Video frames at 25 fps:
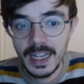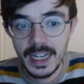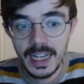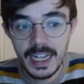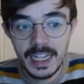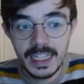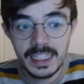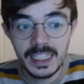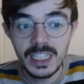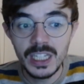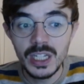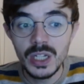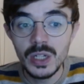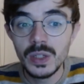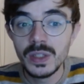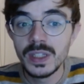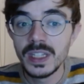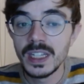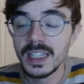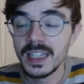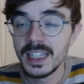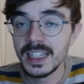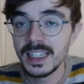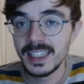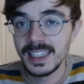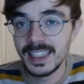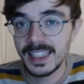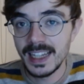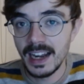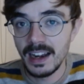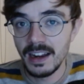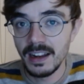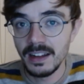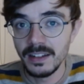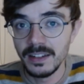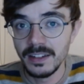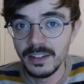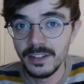is using this
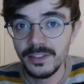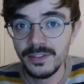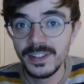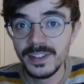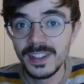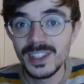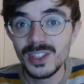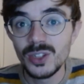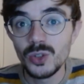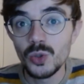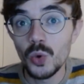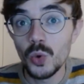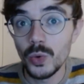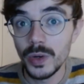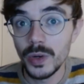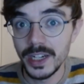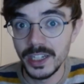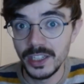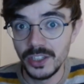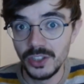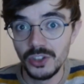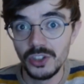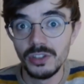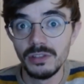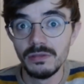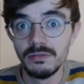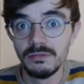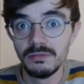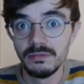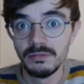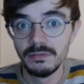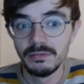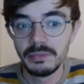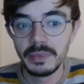cellar for storage.